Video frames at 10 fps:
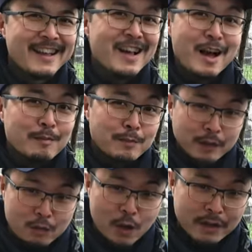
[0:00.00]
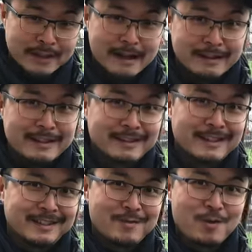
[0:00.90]
I'm going to put the word down here,
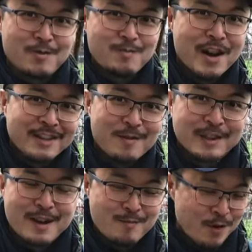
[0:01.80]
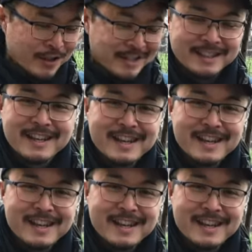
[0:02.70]
let's see what that word is.